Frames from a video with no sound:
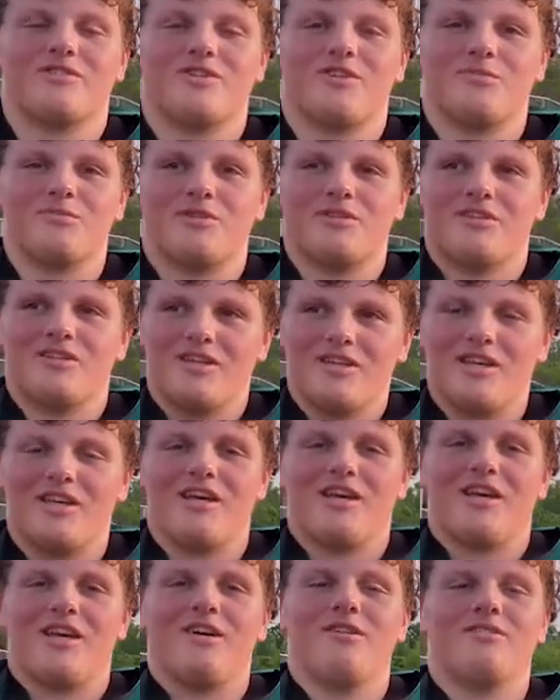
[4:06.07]
So, I mean,
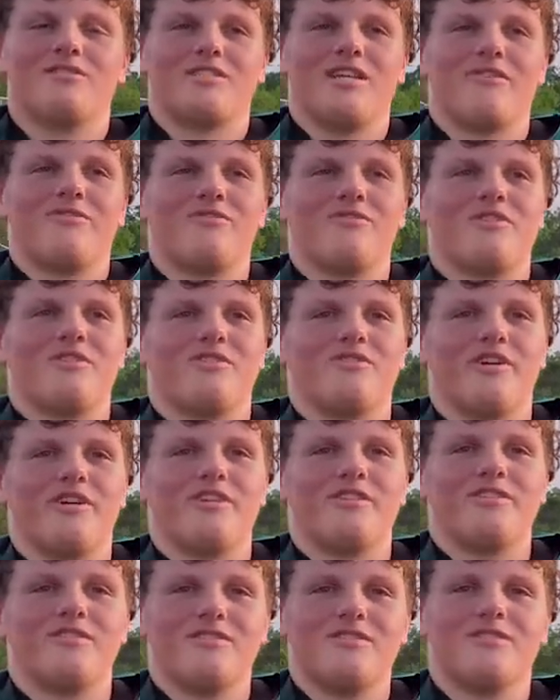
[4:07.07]
it was definitely
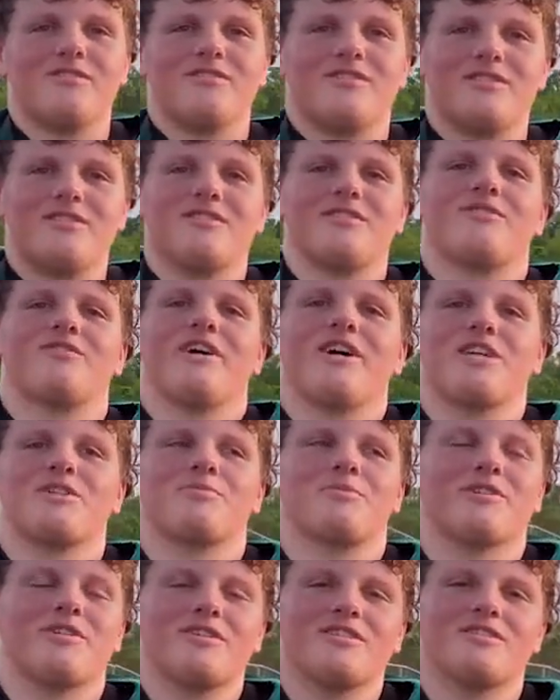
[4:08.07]
great. It was a great
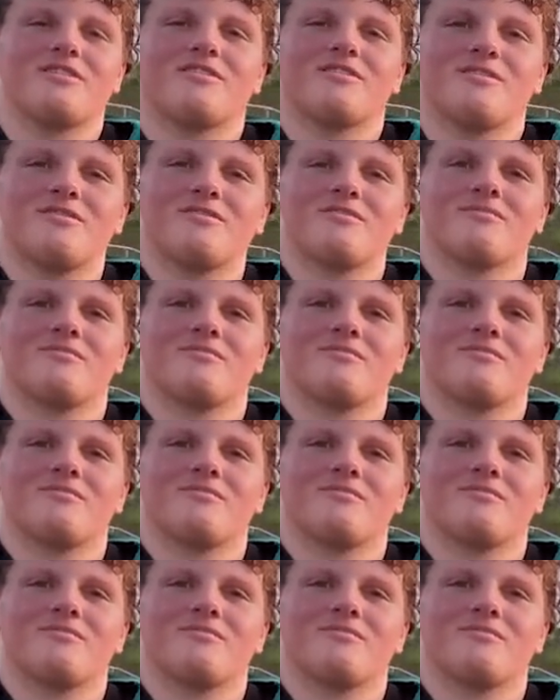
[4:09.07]
experience.